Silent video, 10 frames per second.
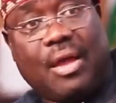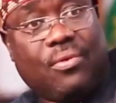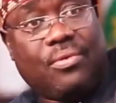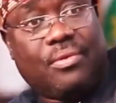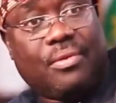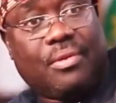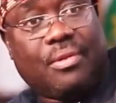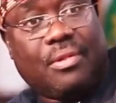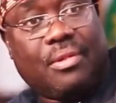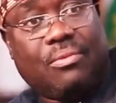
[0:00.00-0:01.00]
How?
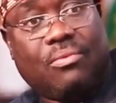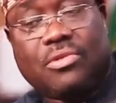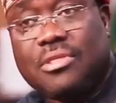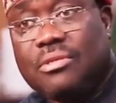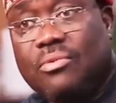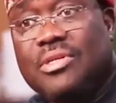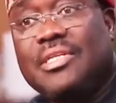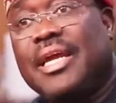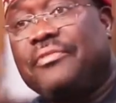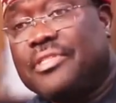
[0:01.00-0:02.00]

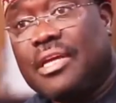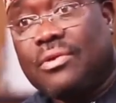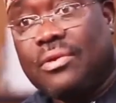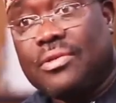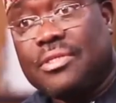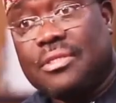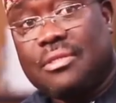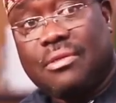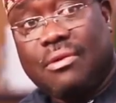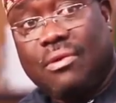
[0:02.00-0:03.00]
What drives technology
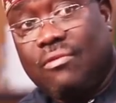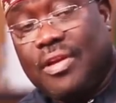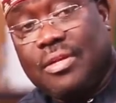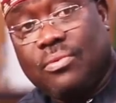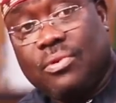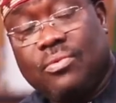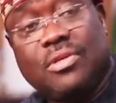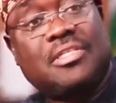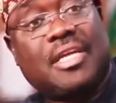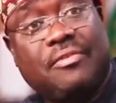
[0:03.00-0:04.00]
all over the world?
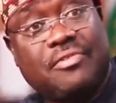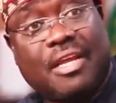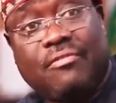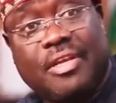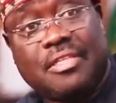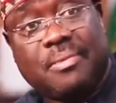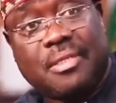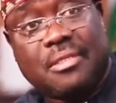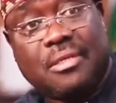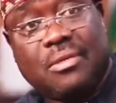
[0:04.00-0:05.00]
What drives
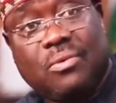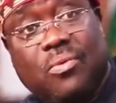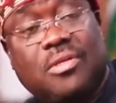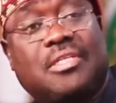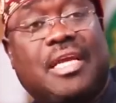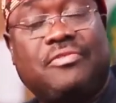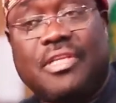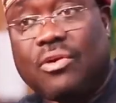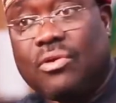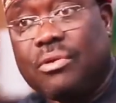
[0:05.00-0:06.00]
advancement?
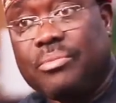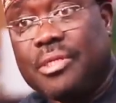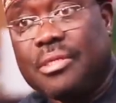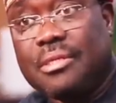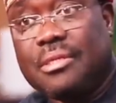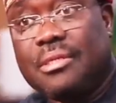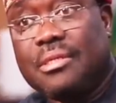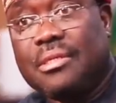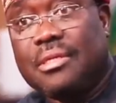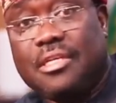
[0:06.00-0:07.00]
Drives the economy?
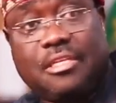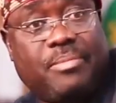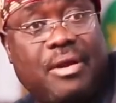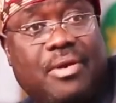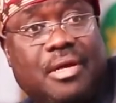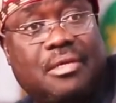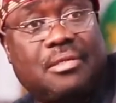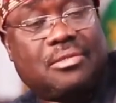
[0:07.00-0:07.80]
It's power.